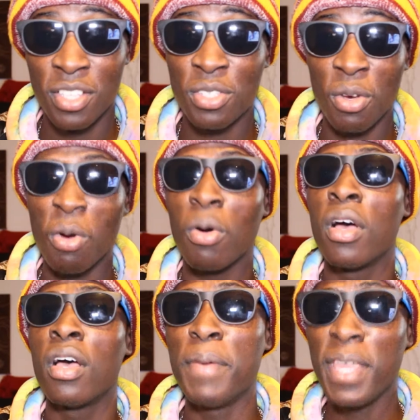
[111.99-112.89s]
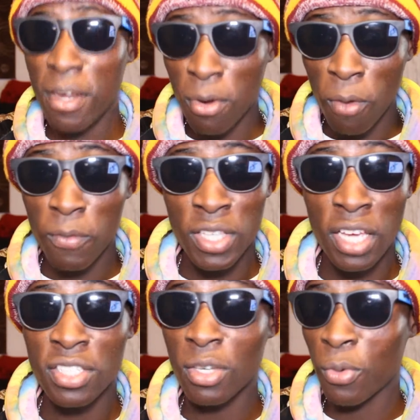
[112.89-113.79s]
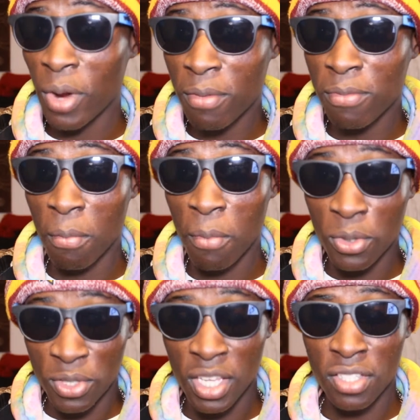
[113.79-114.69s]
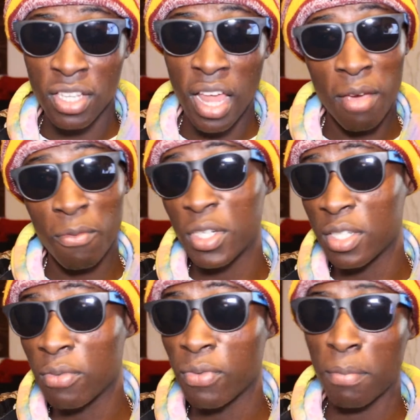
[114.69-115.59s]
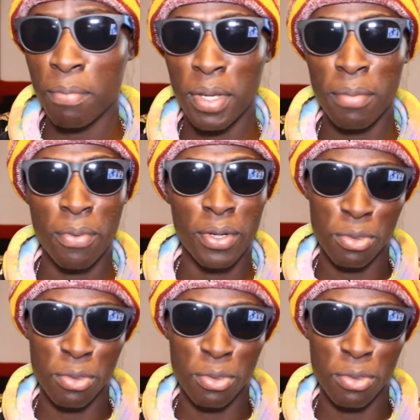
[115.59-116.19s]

So being in love is actually great for more sex life with different people.